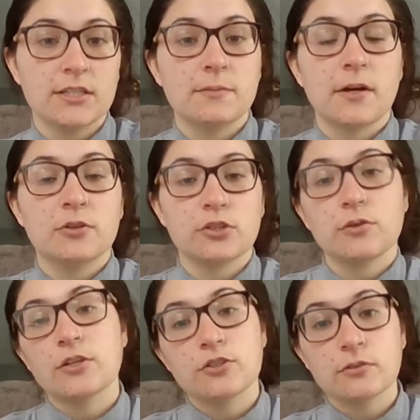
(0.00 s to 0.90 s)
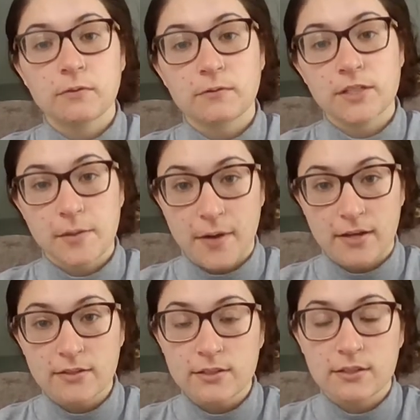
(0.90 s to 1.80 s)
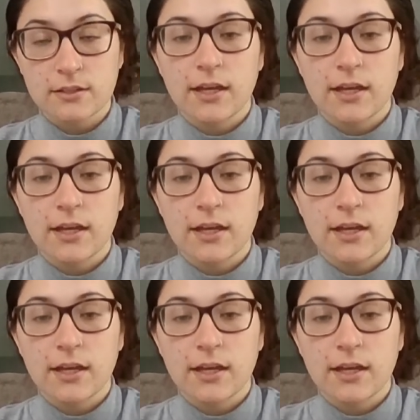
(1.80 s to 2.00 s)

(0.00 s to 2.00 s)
is about 250 mLs,